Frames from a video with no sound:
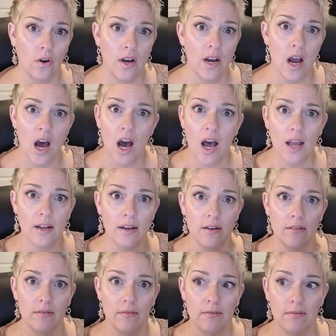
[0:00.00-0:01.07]
not
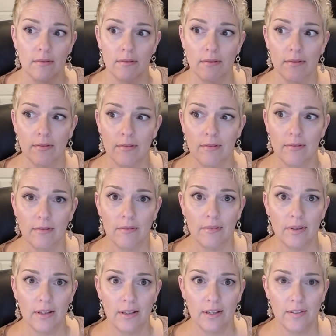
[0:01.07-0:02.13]

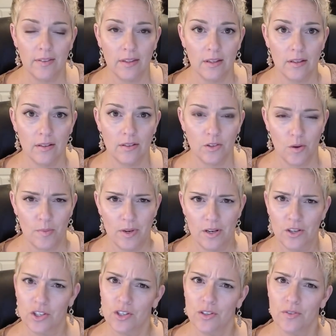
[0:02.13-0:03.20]
in the Dharma
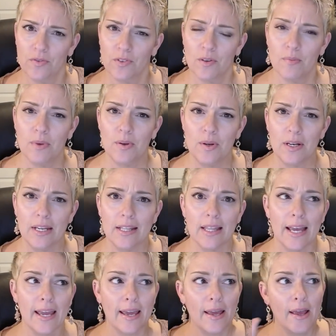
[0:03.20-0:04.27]
Initiative community.
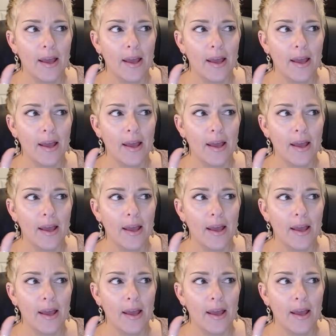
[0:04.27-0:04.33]
Like